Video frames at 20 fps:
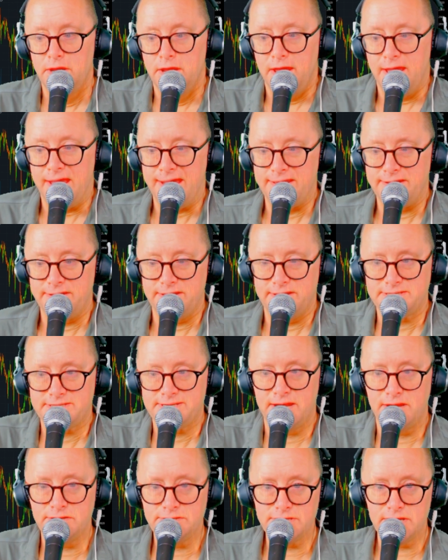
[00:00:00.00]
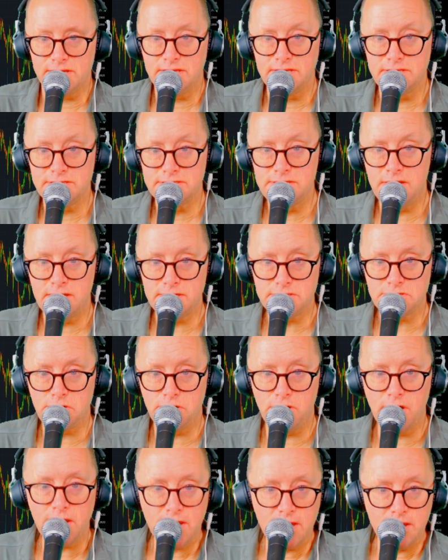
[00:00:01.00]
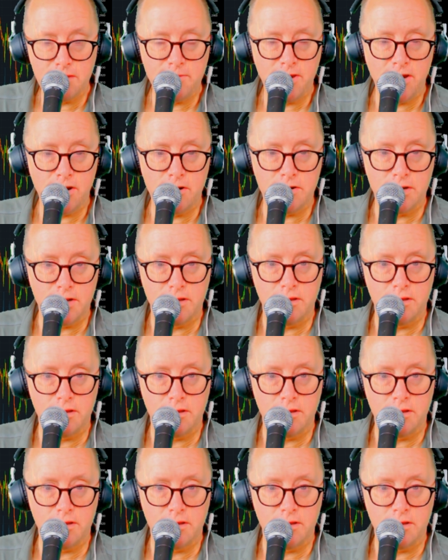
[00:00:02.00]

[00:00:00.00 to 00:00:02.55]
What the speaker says: And it sounds like he's not talking about